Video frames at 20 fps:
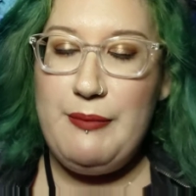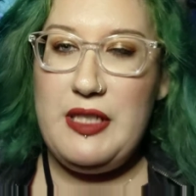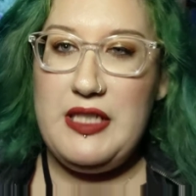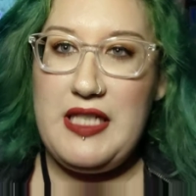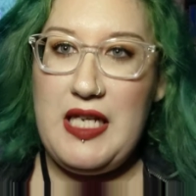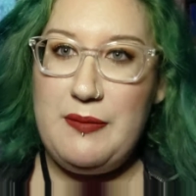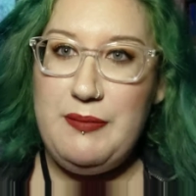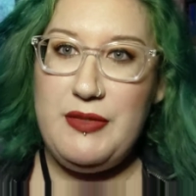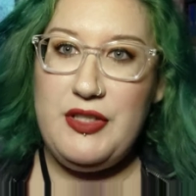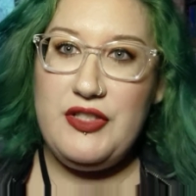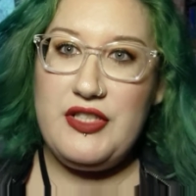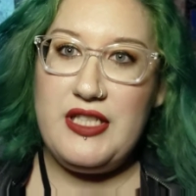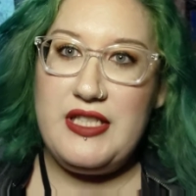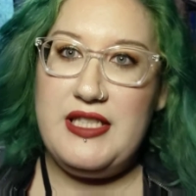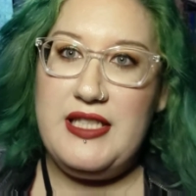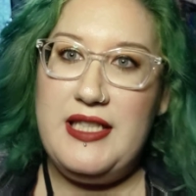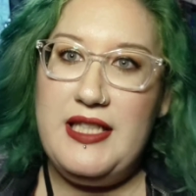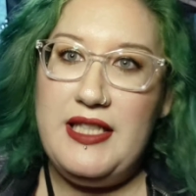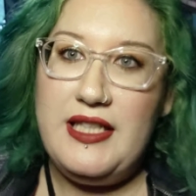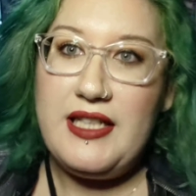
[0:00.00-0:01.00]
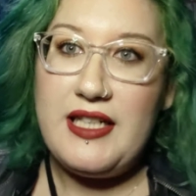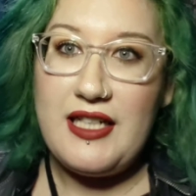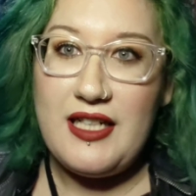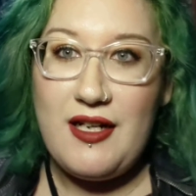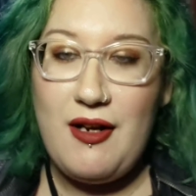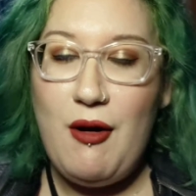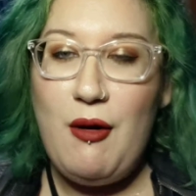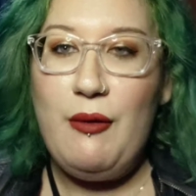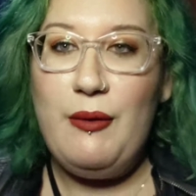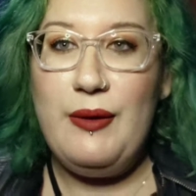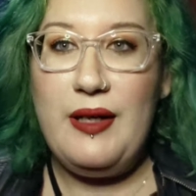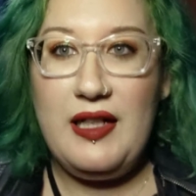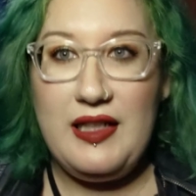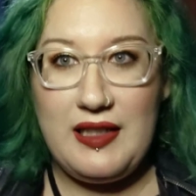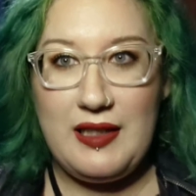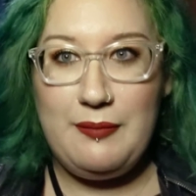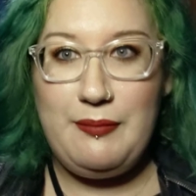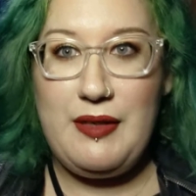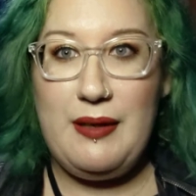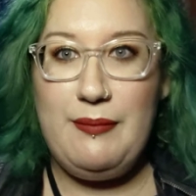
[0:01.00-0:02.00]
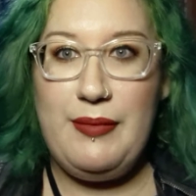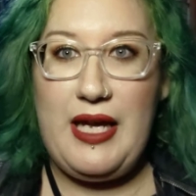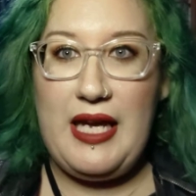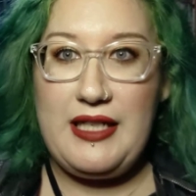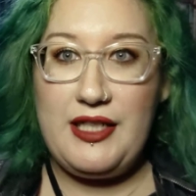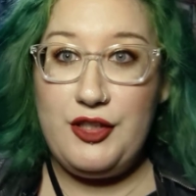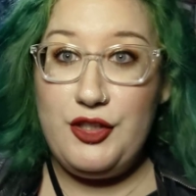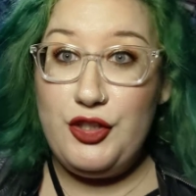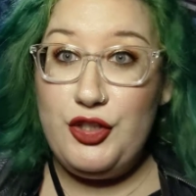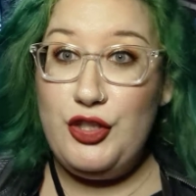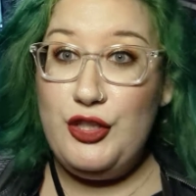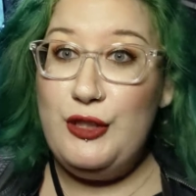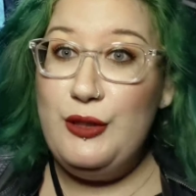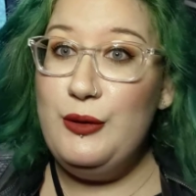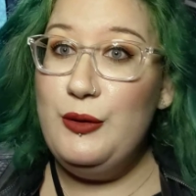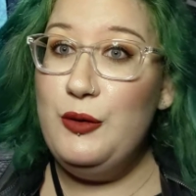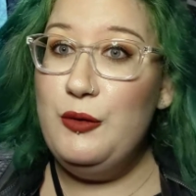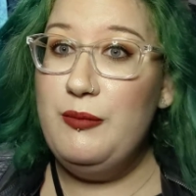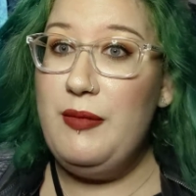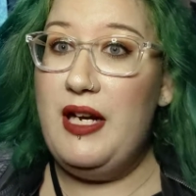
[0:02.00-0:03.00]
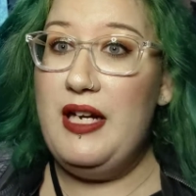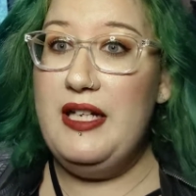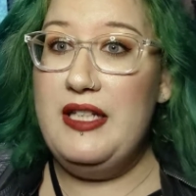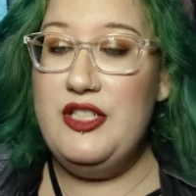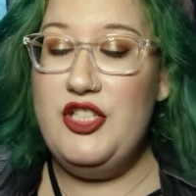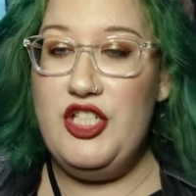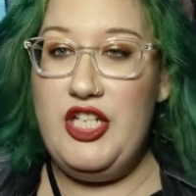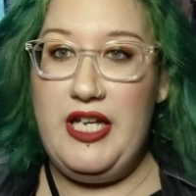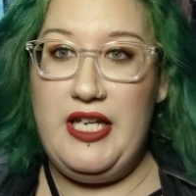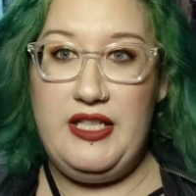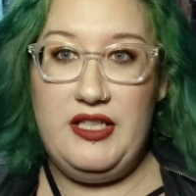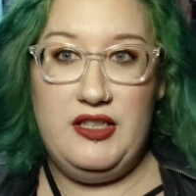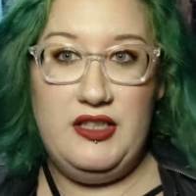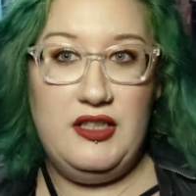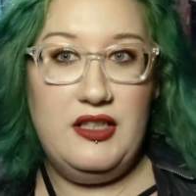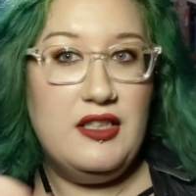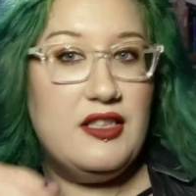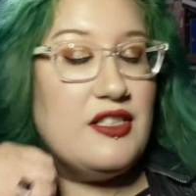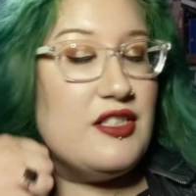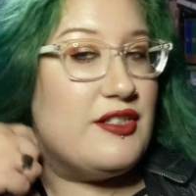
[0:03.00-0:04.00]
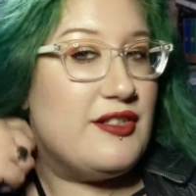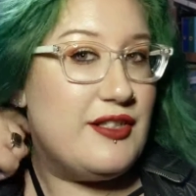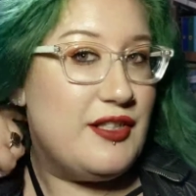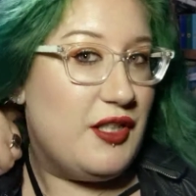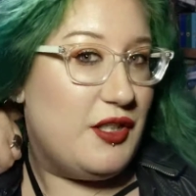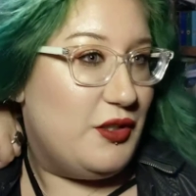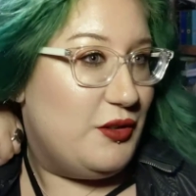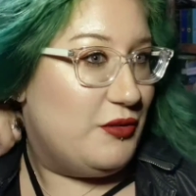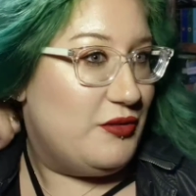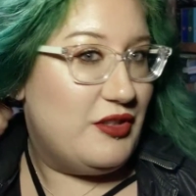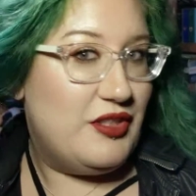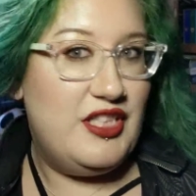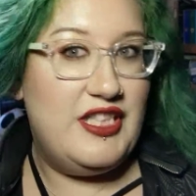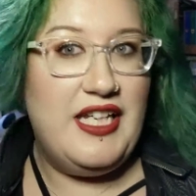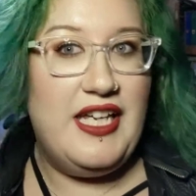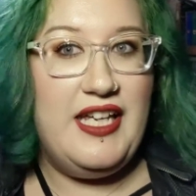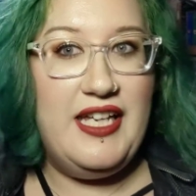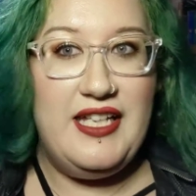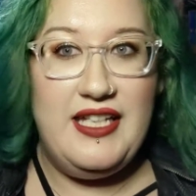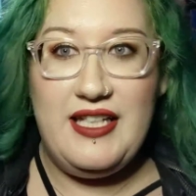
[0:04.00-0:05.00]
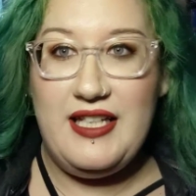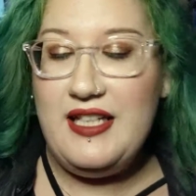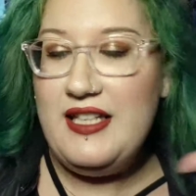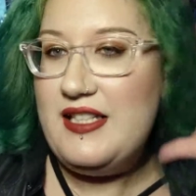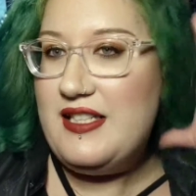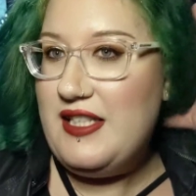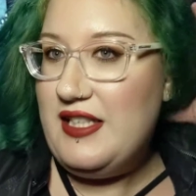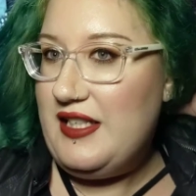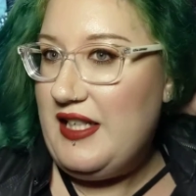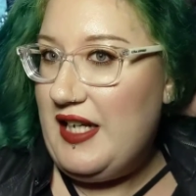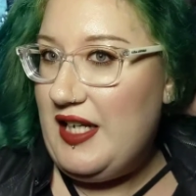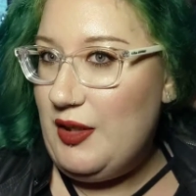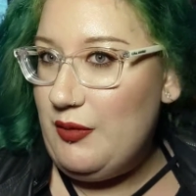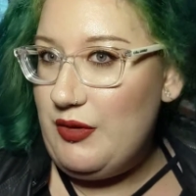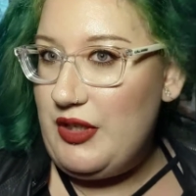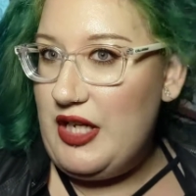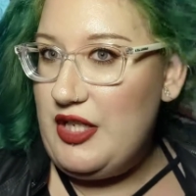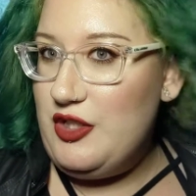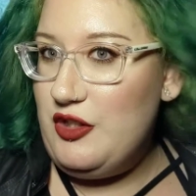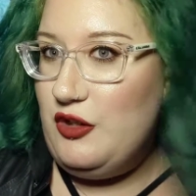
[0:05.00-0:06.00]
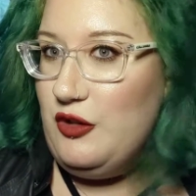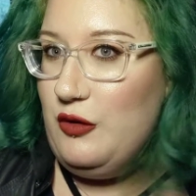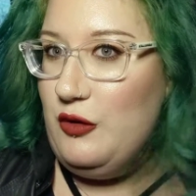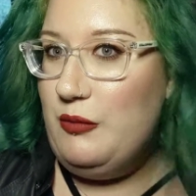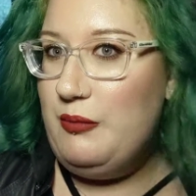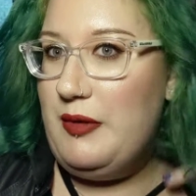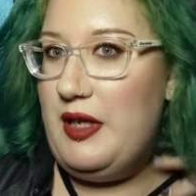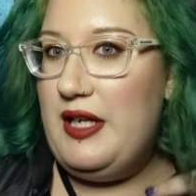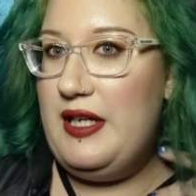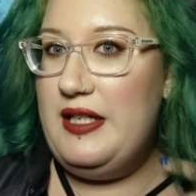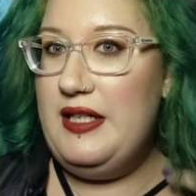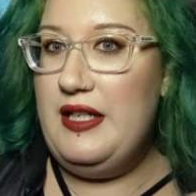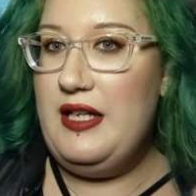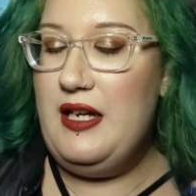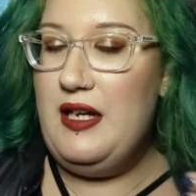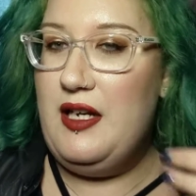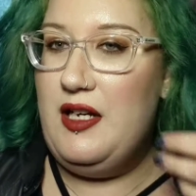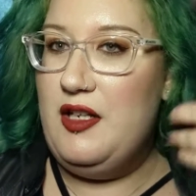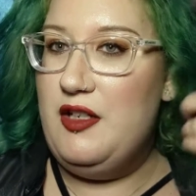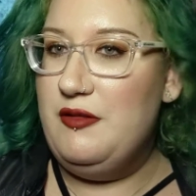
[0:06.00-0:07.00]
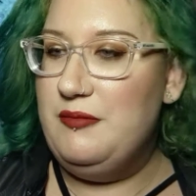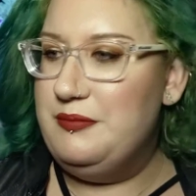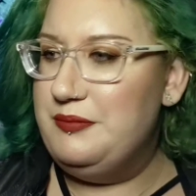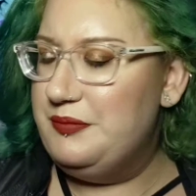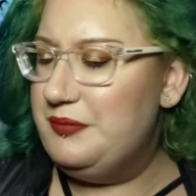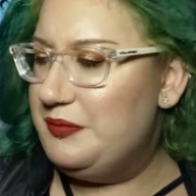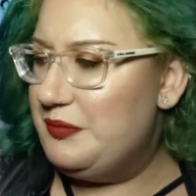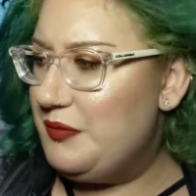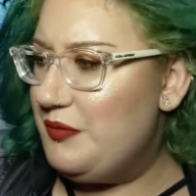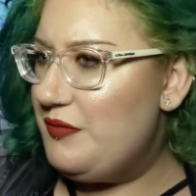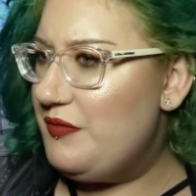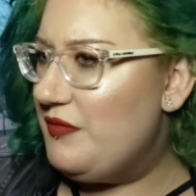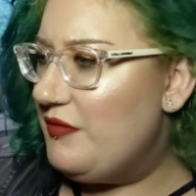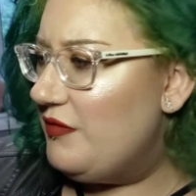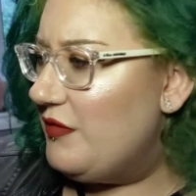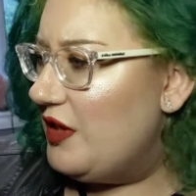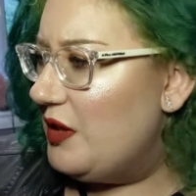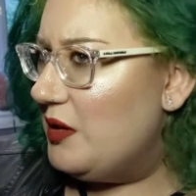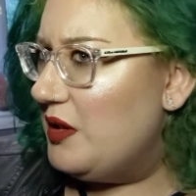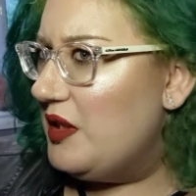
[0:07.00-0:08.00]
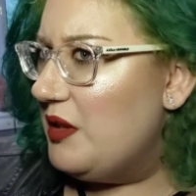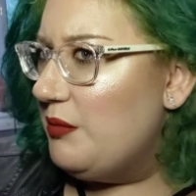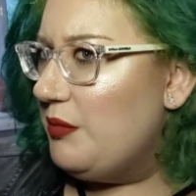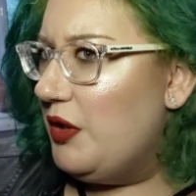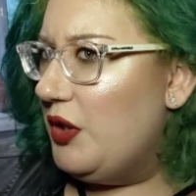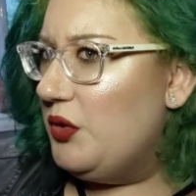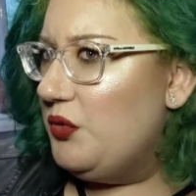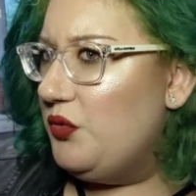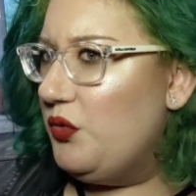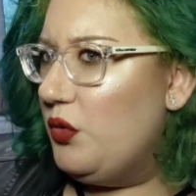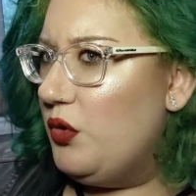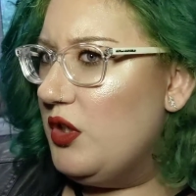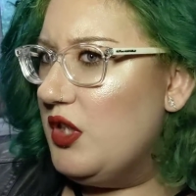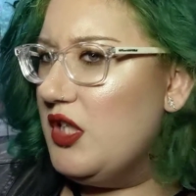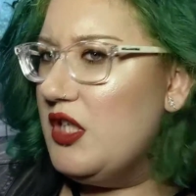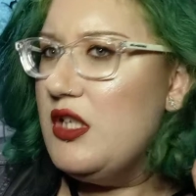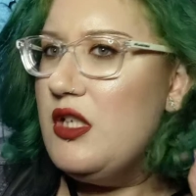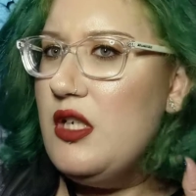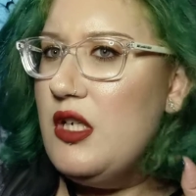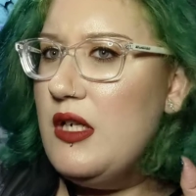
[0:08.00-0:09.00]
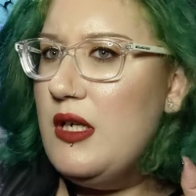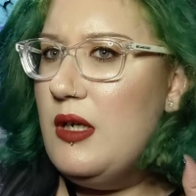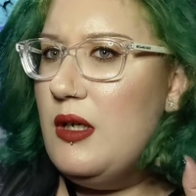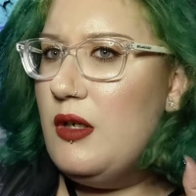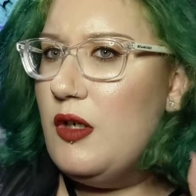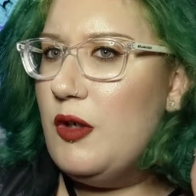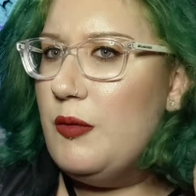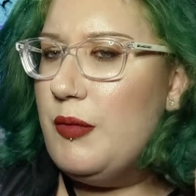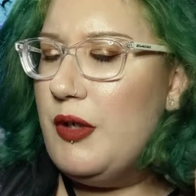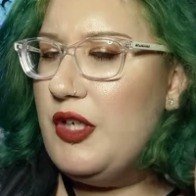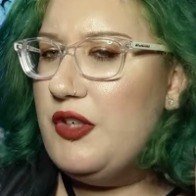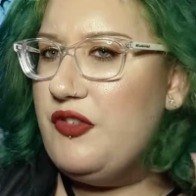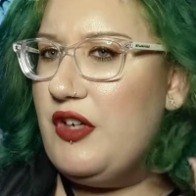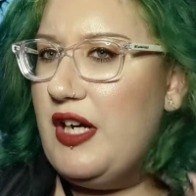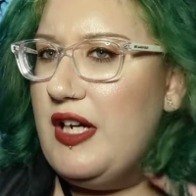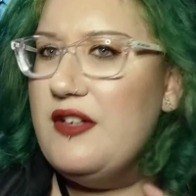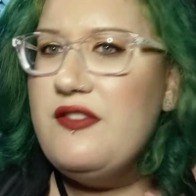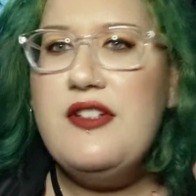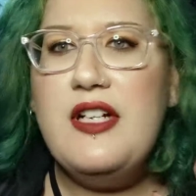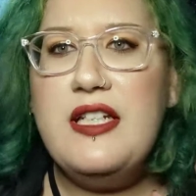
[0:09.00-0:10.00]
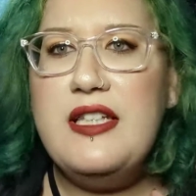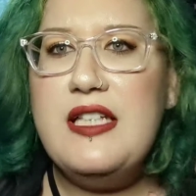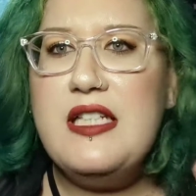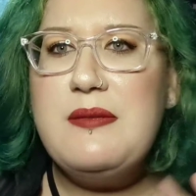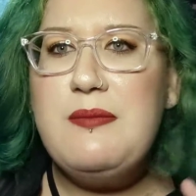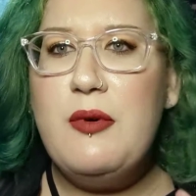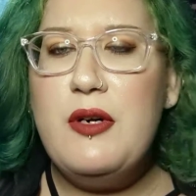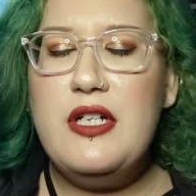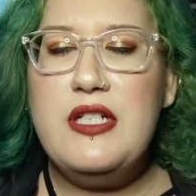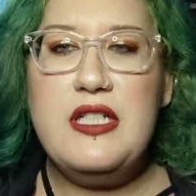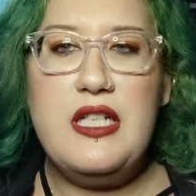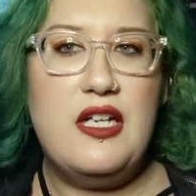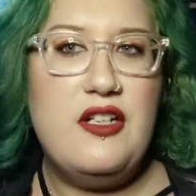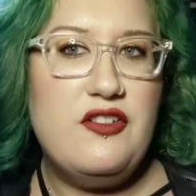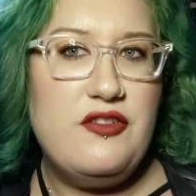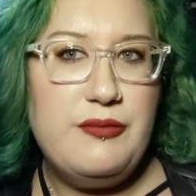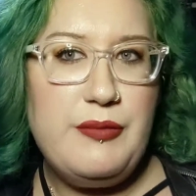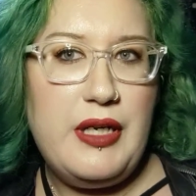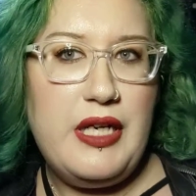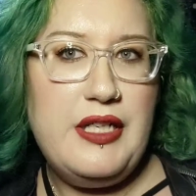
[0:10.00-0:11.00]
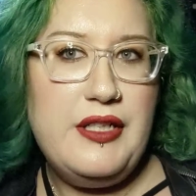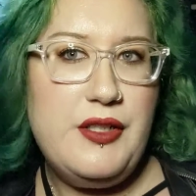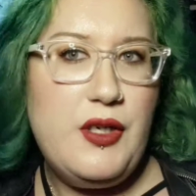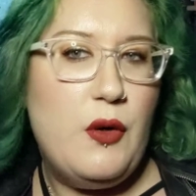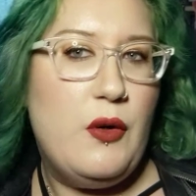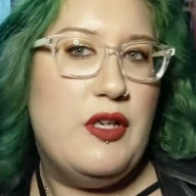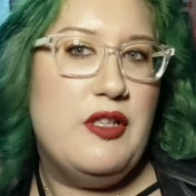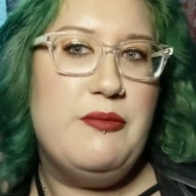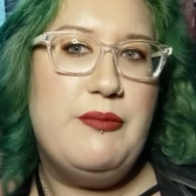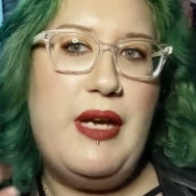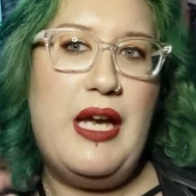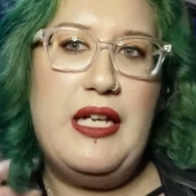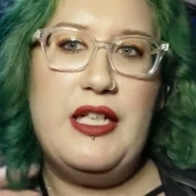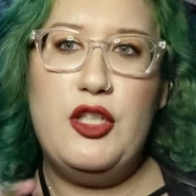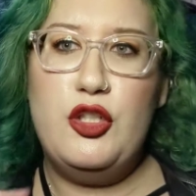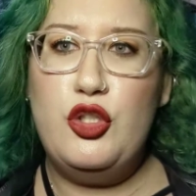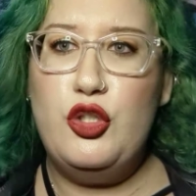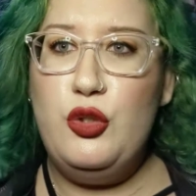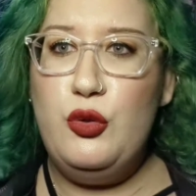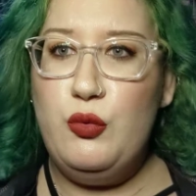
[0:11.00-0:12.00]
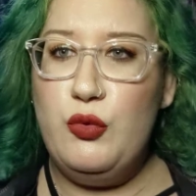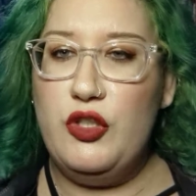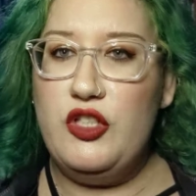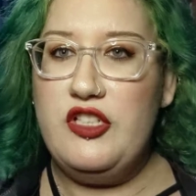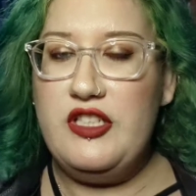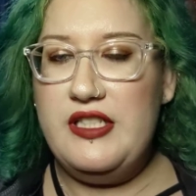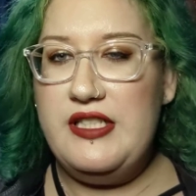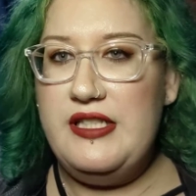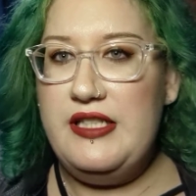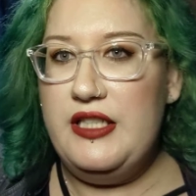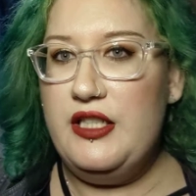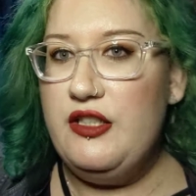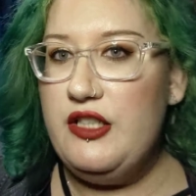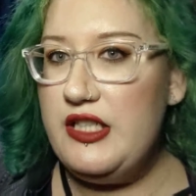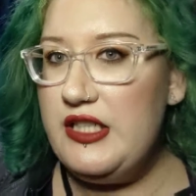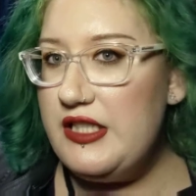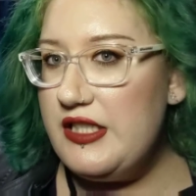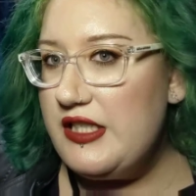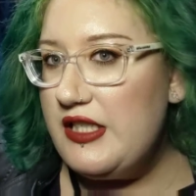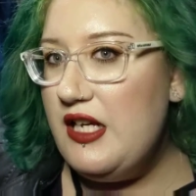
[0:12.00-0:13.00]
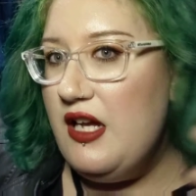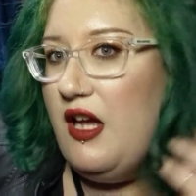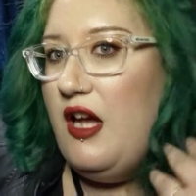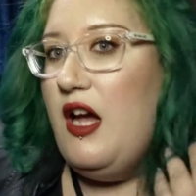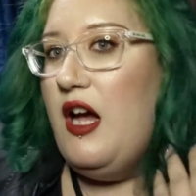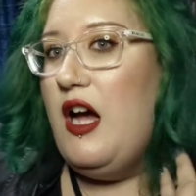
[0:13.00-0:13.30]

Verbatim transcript: Midnight Muses here. Welcome back to my channel. So today is the day when I do my, um, is it part four or part five at this point of my going back to work series.